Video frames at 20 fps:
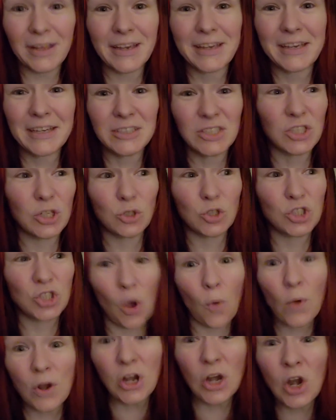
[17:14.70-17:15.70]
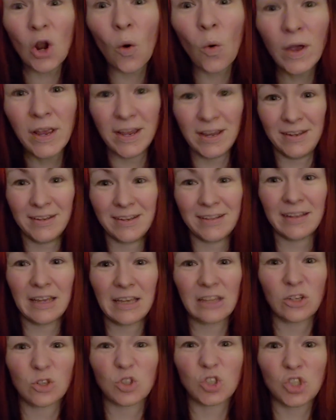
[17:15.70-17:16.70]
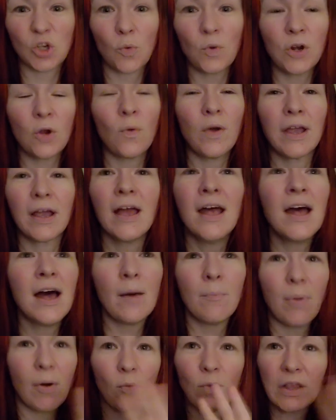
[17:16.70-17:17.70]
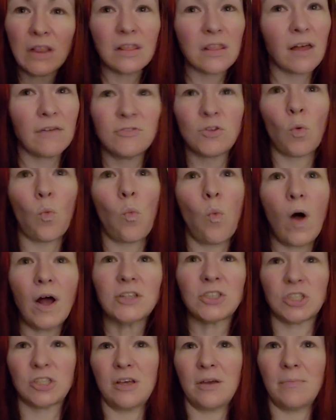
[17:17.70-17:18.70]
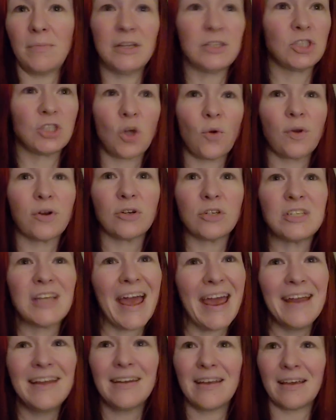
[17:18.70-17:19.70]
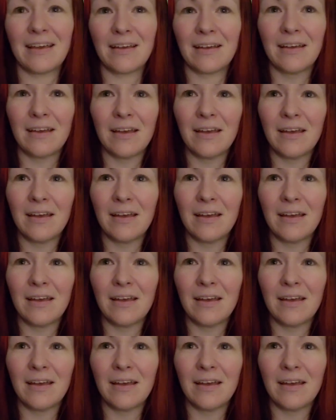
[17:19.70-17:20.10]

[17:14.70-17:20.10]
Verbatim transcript: like because they're so annoying. Like they're so annoying, but we love to watch them. It's so entertaining.